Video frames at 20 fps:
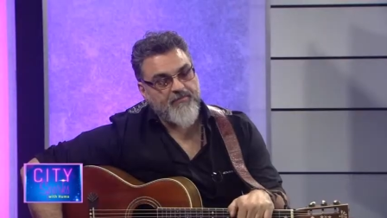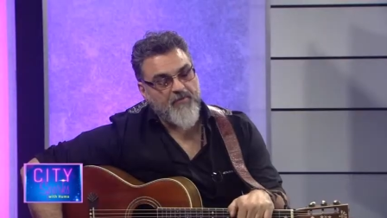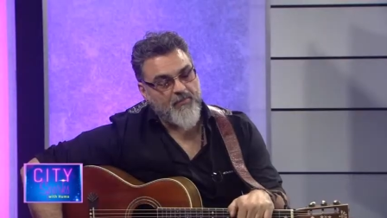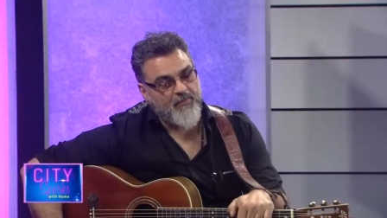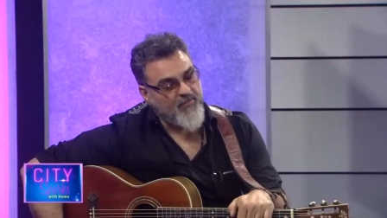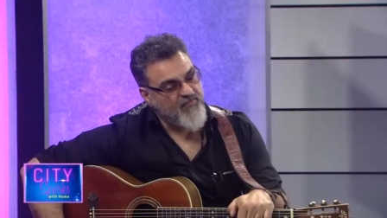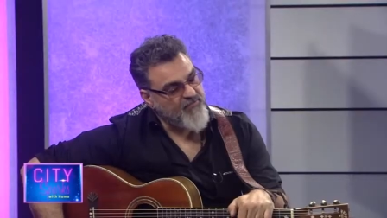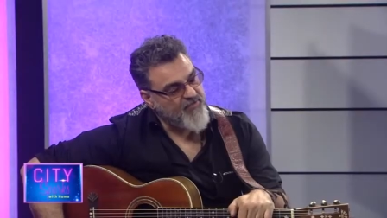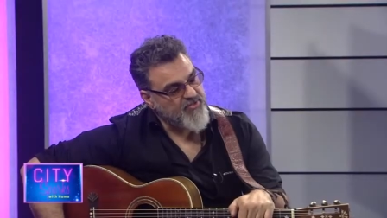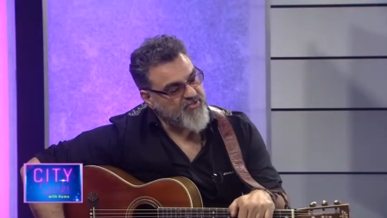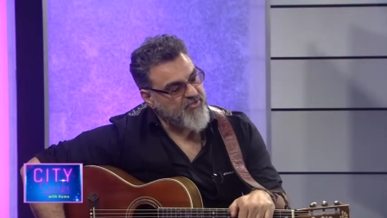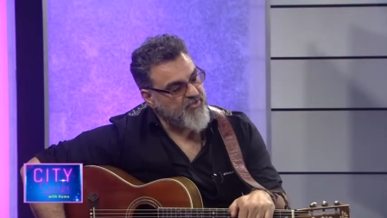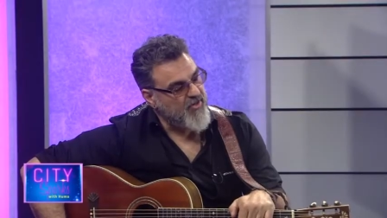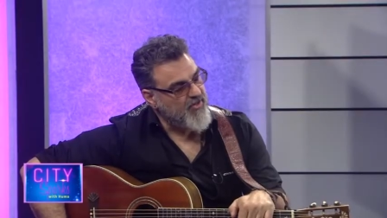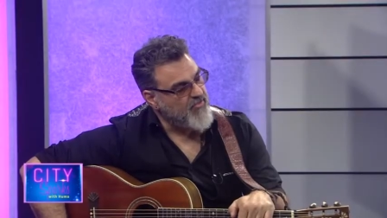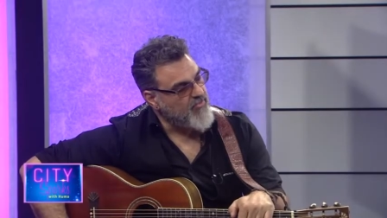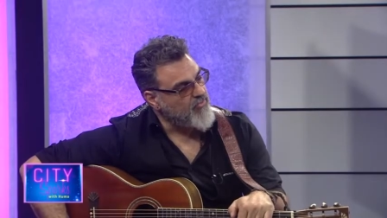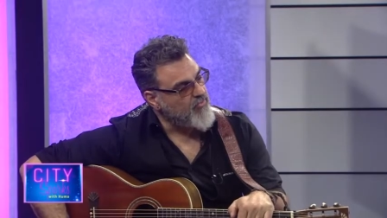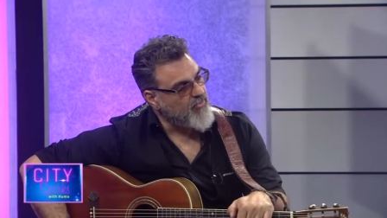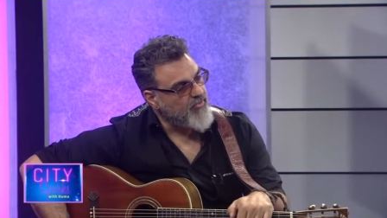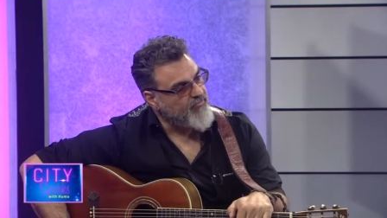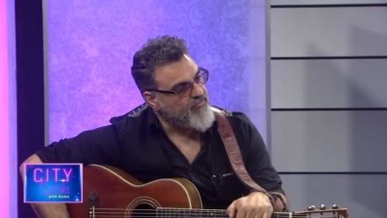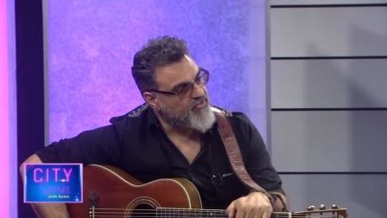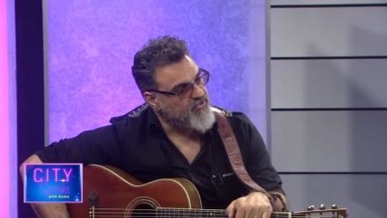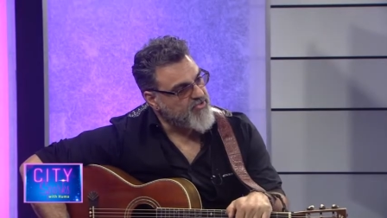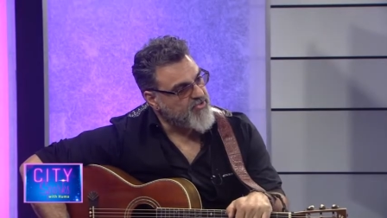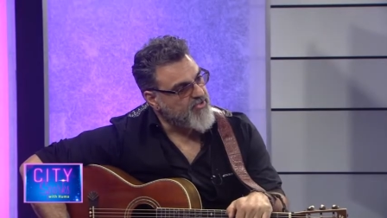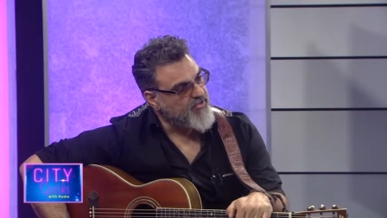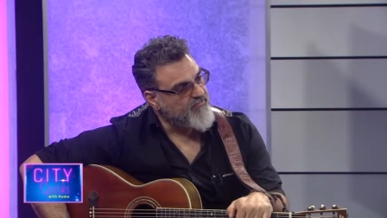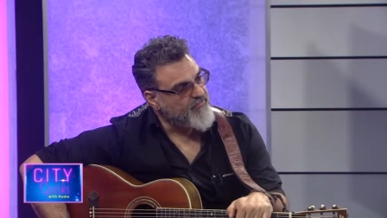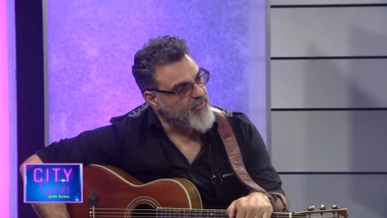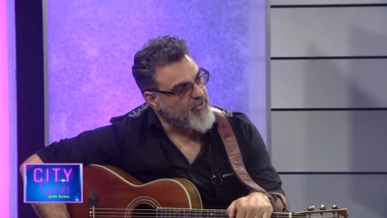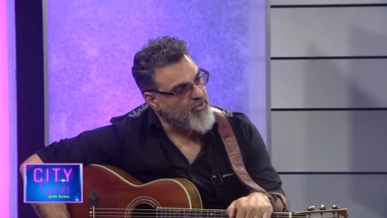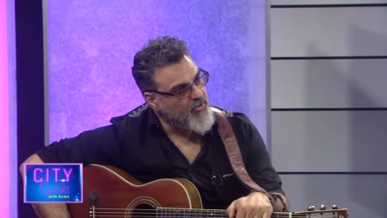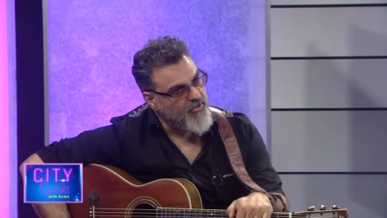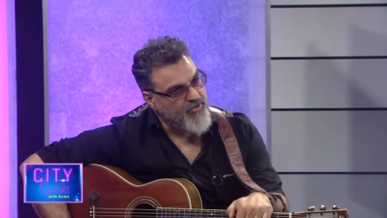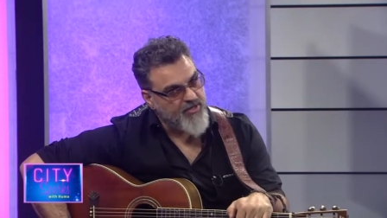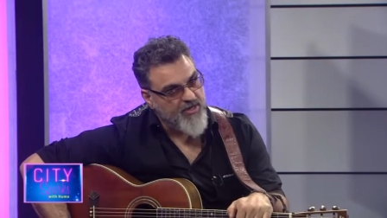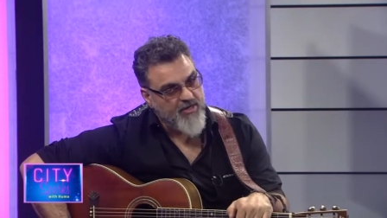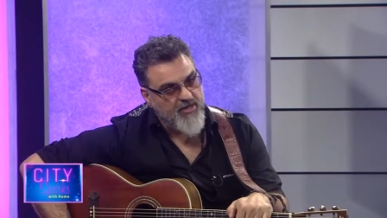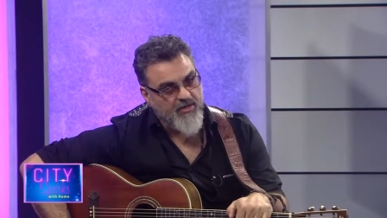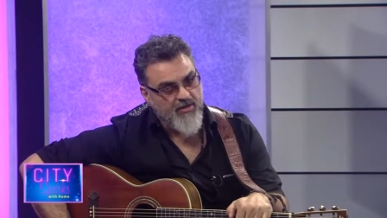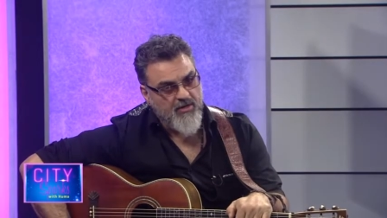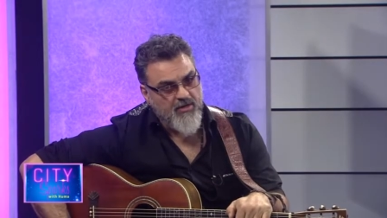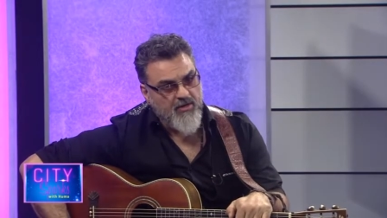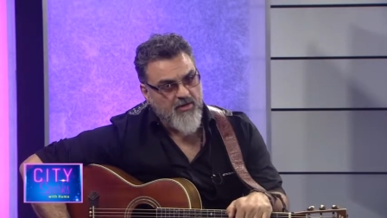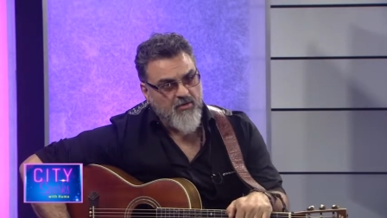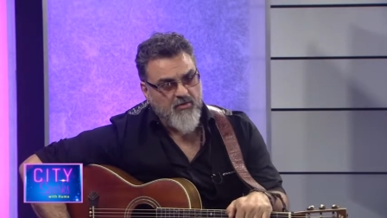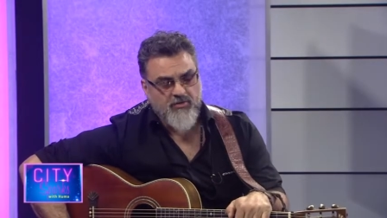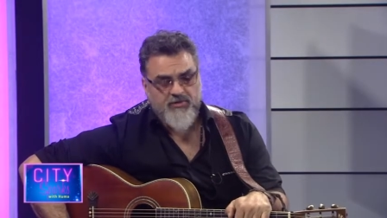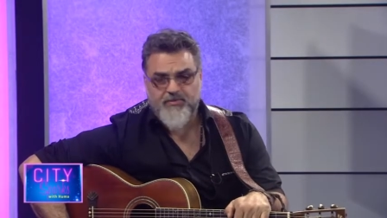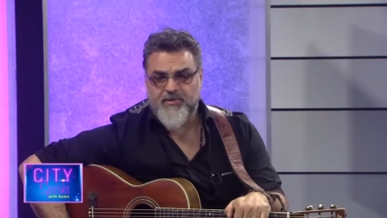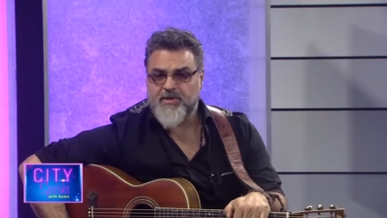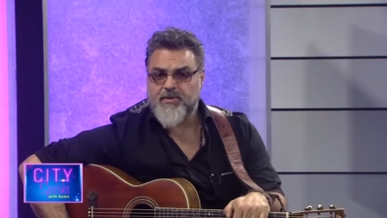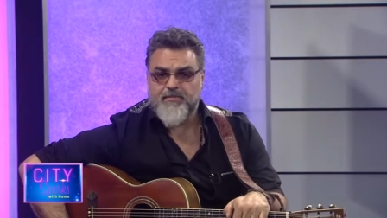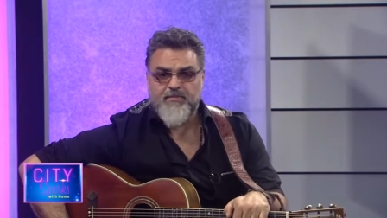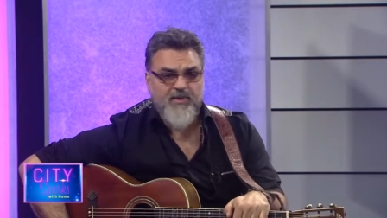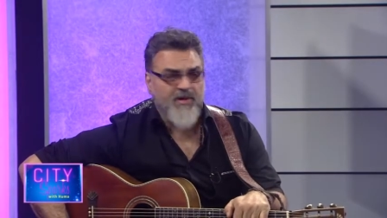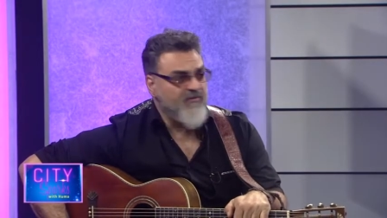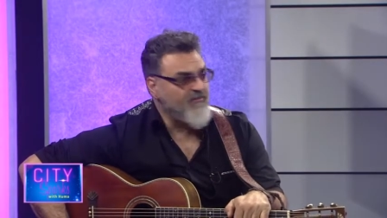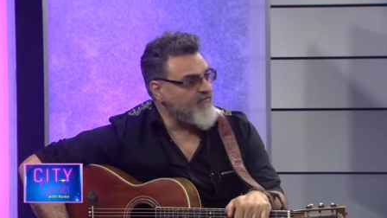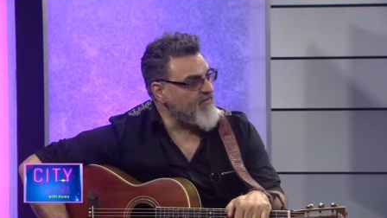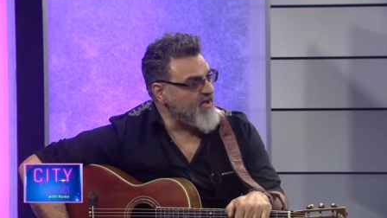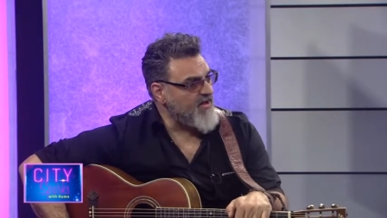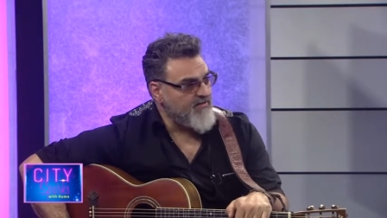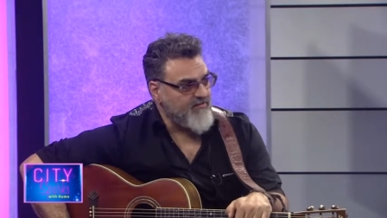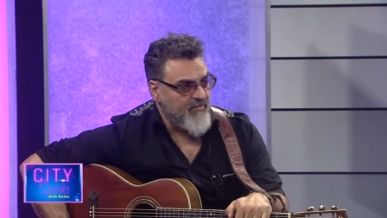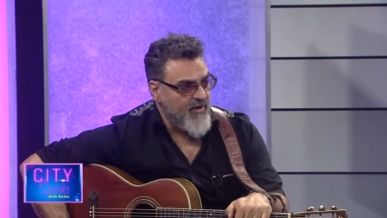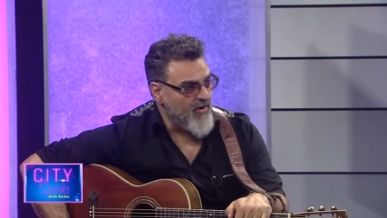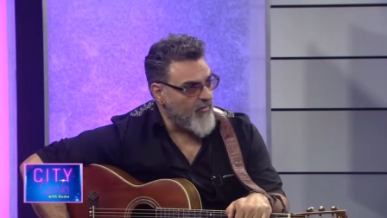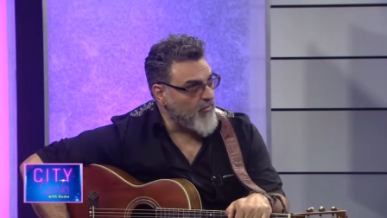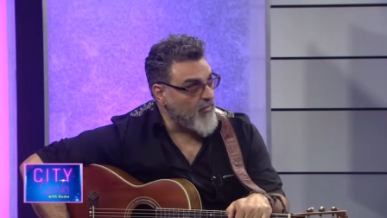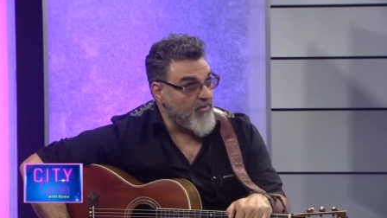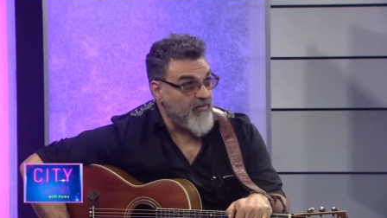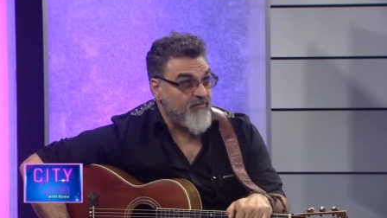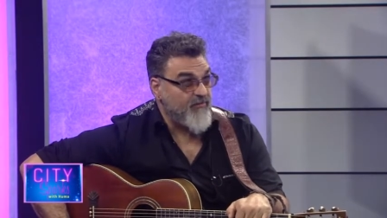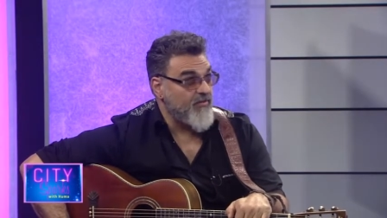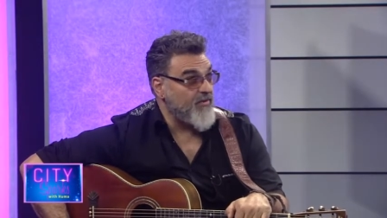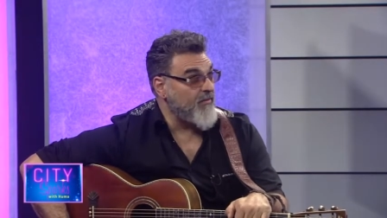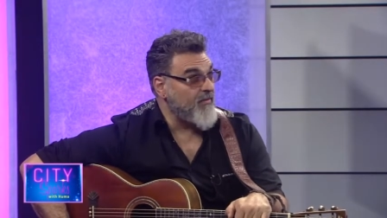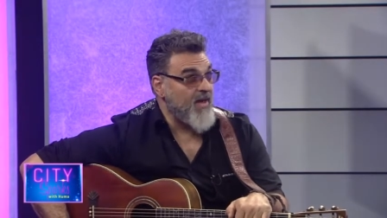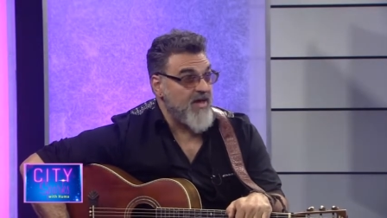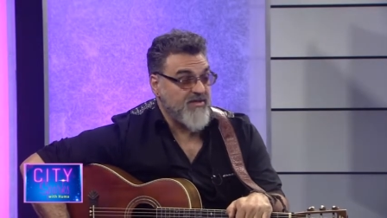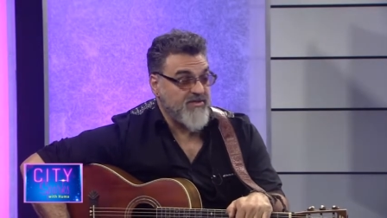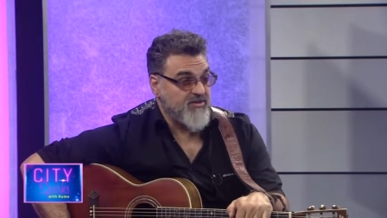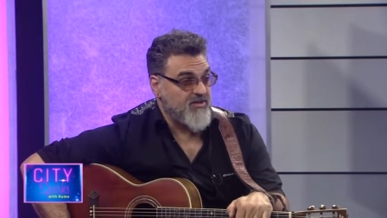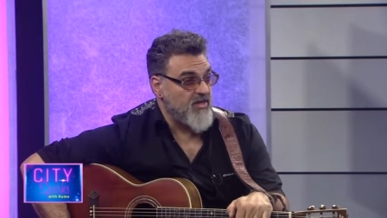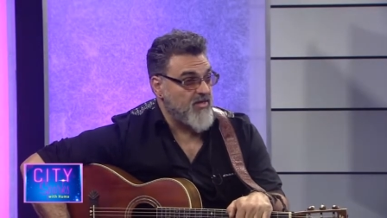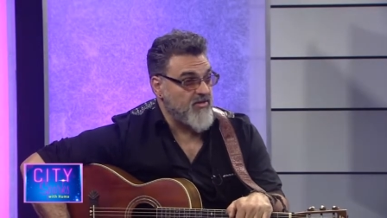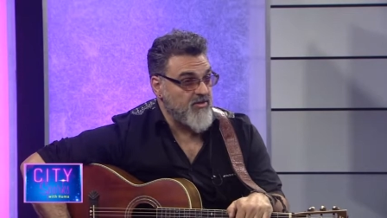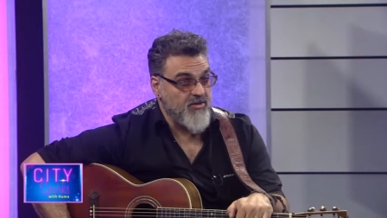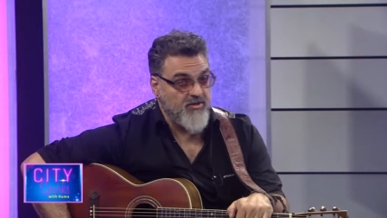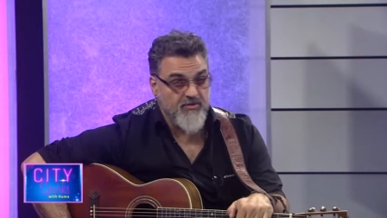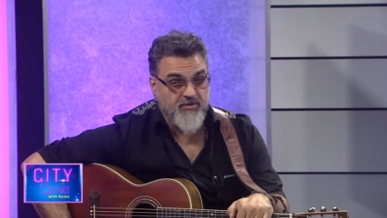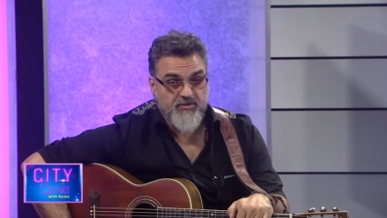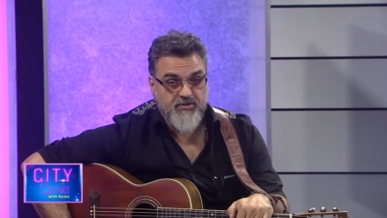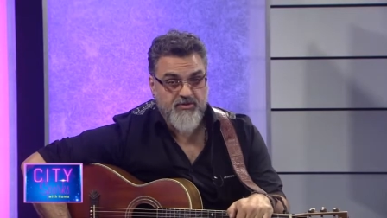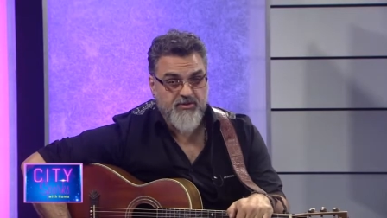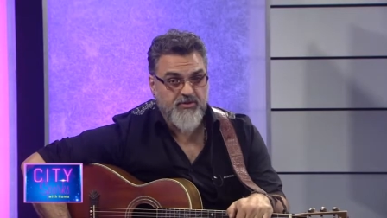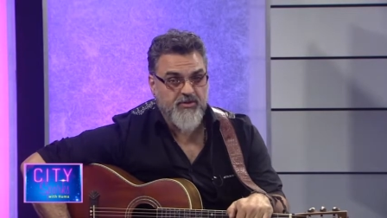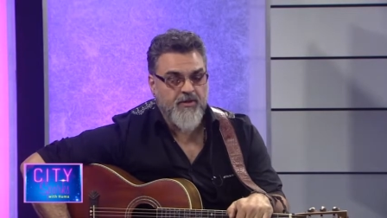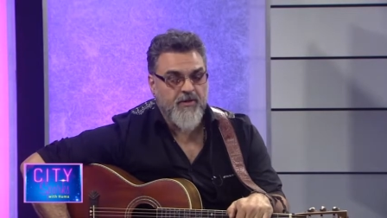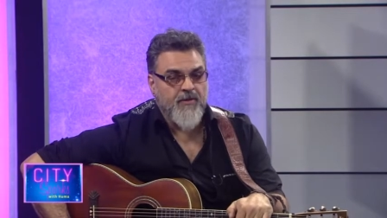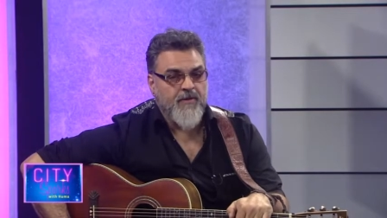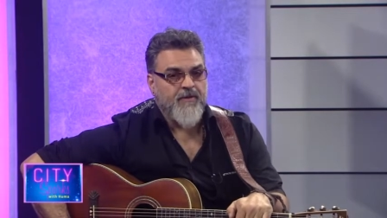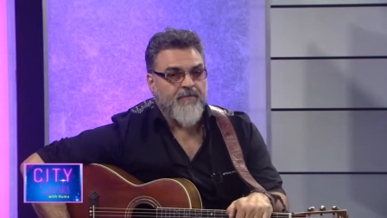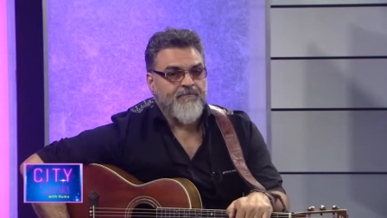a professor out of the University of Bologna who's been a big fan of my work for the past 10 years. Mm.